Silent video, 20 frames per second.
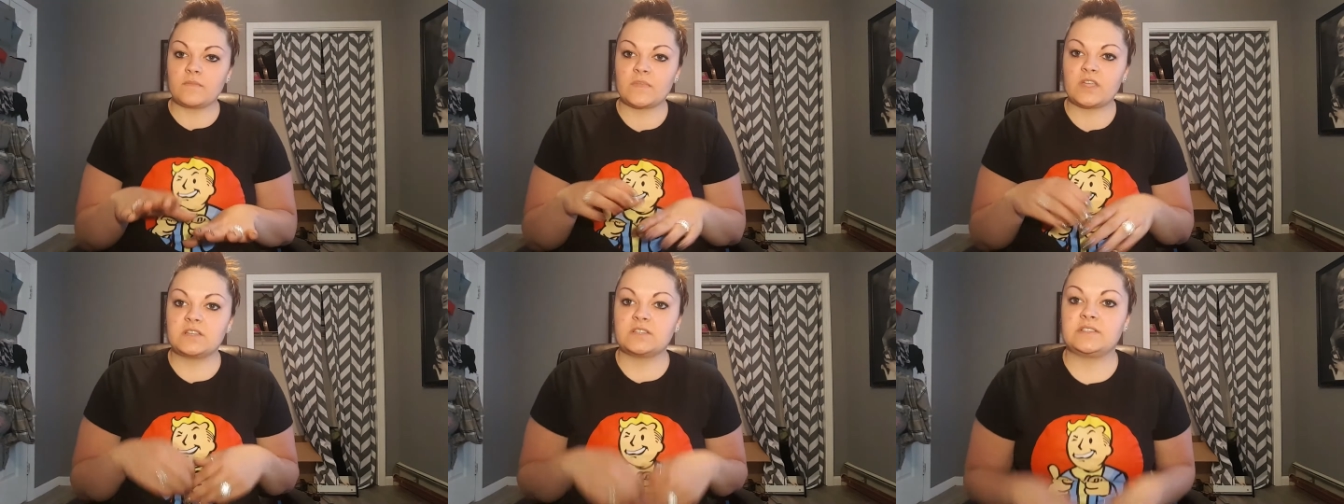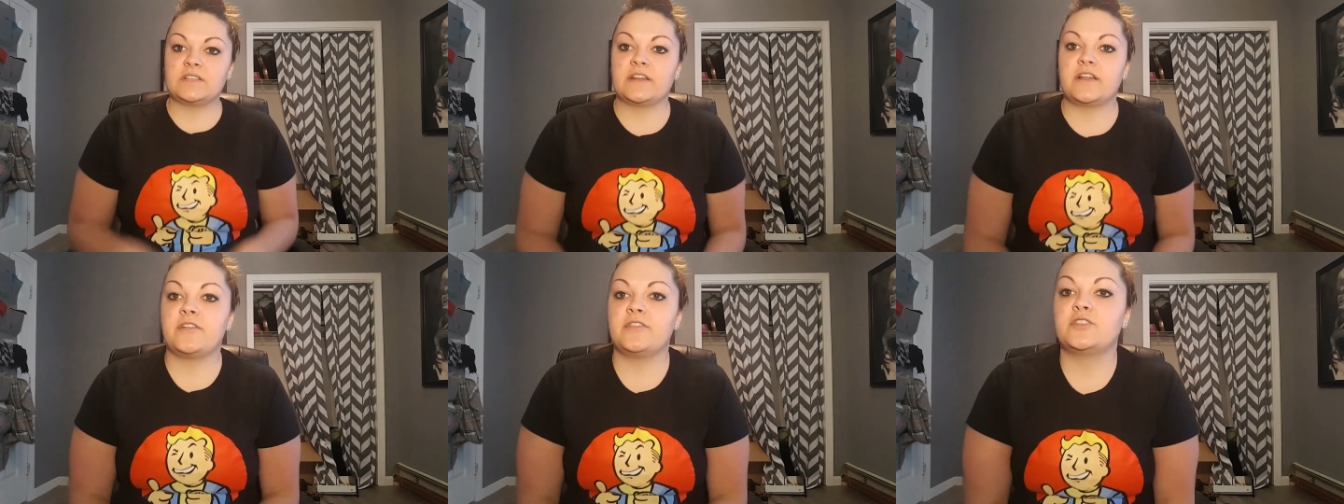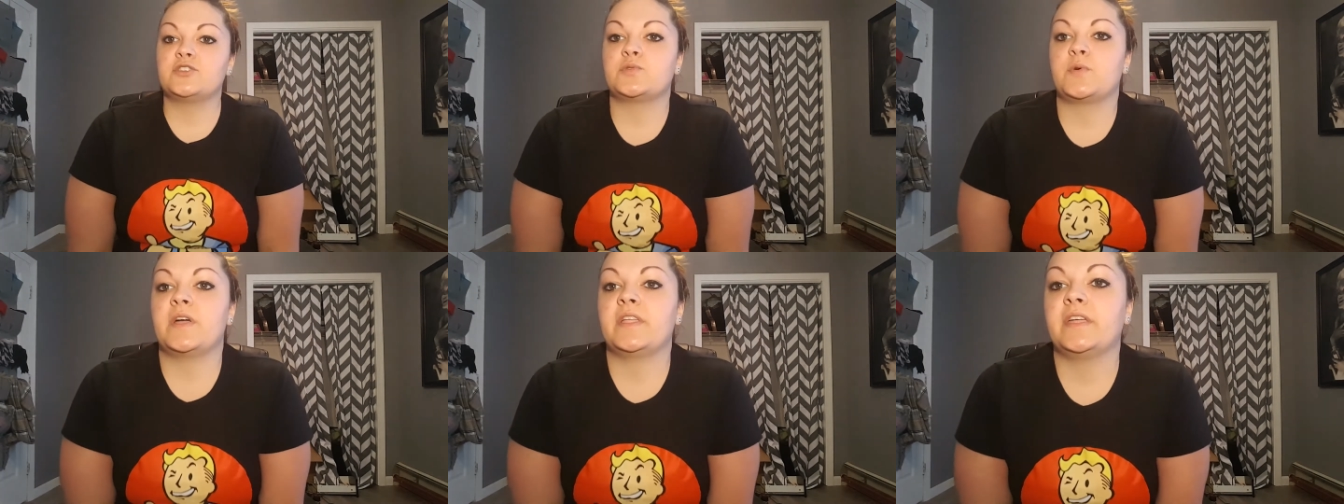sit on
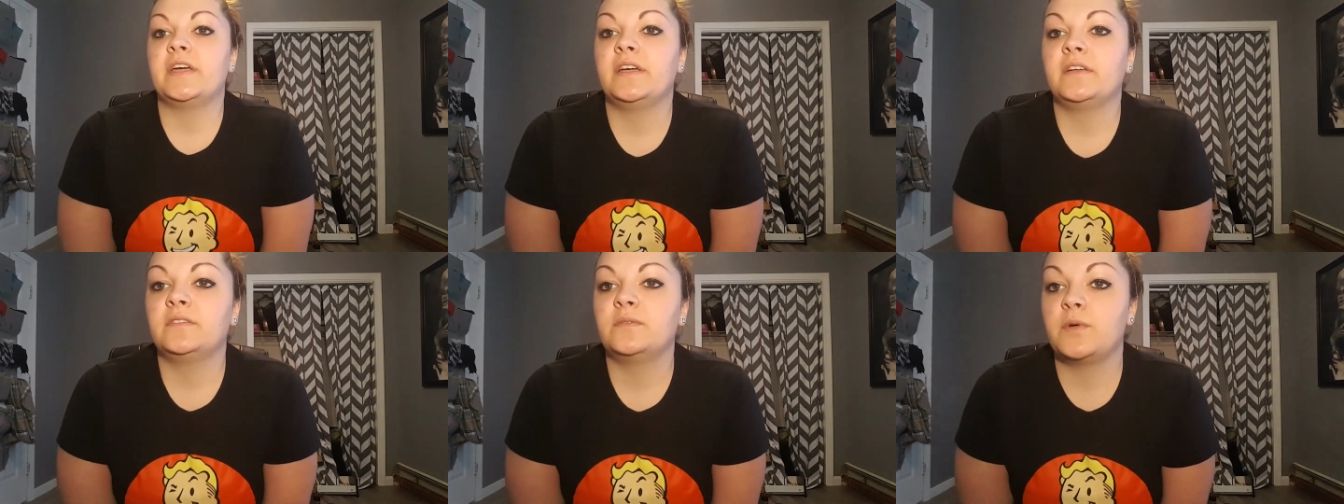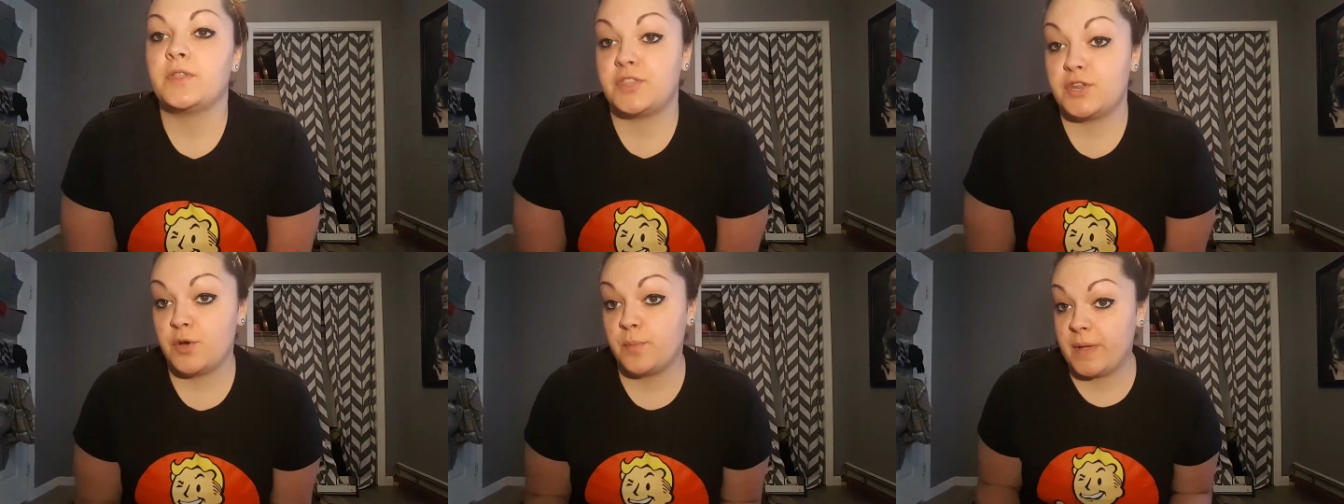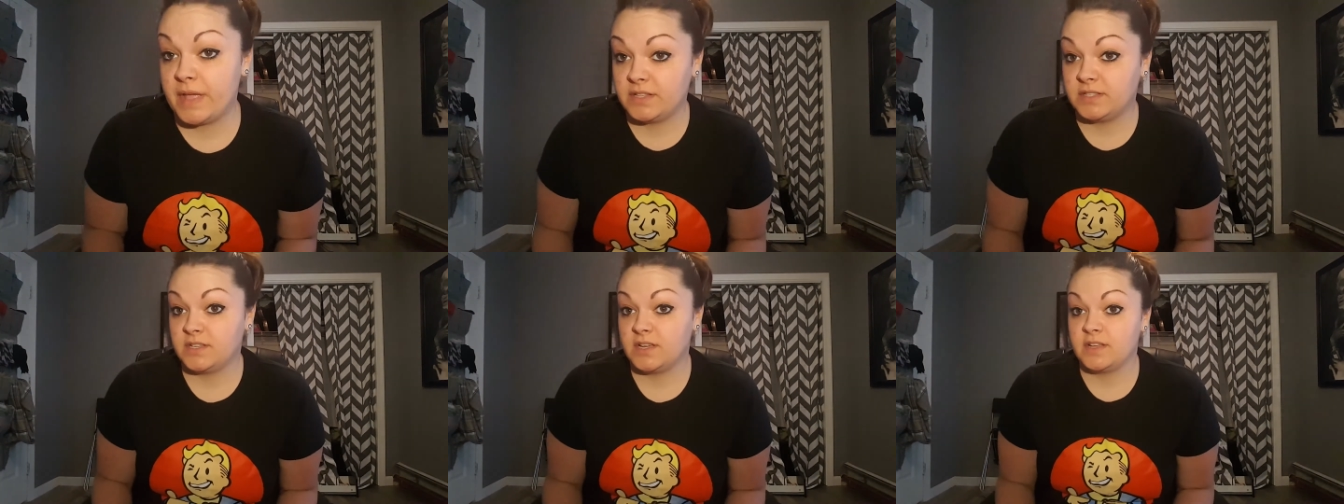the toilet with no
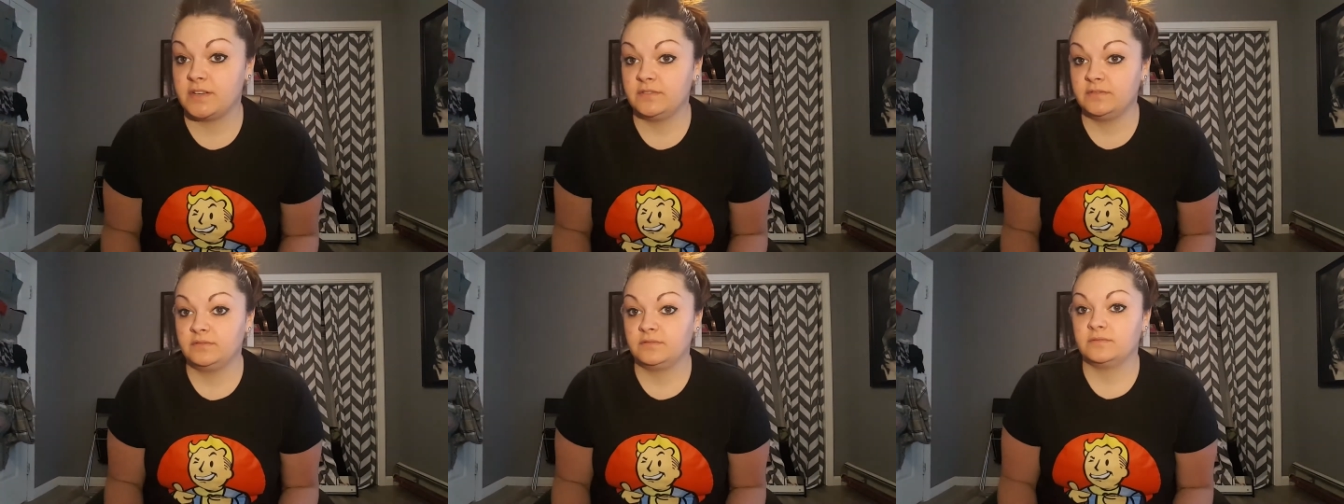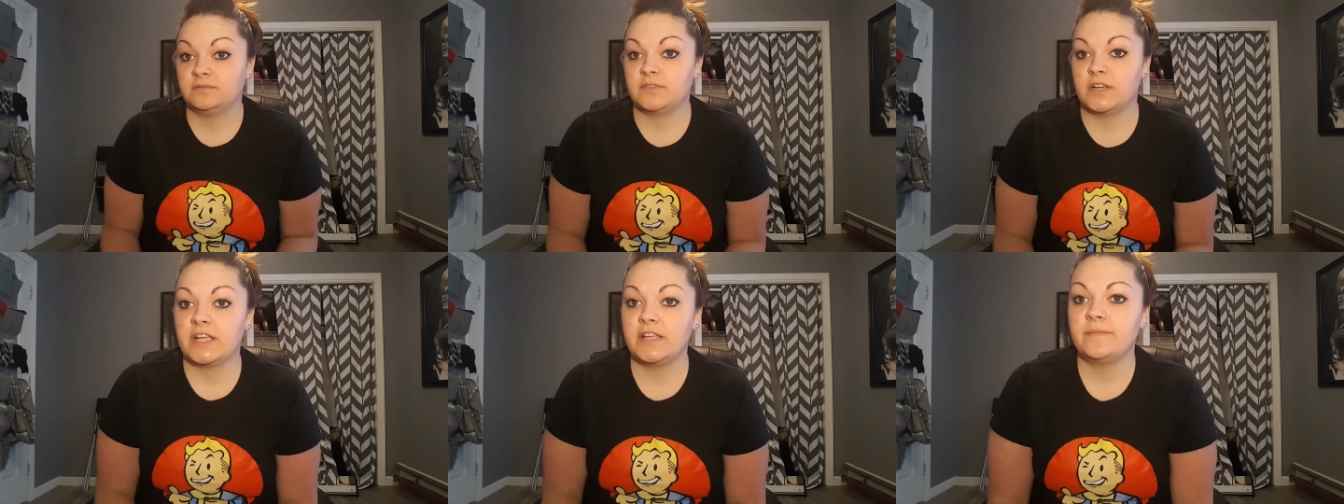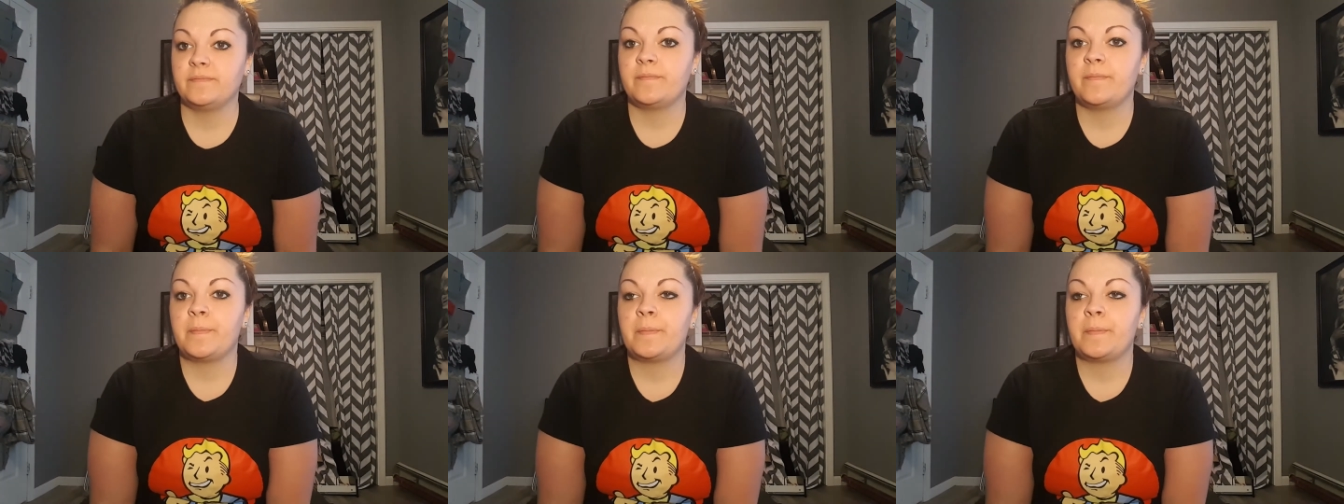pants on, right?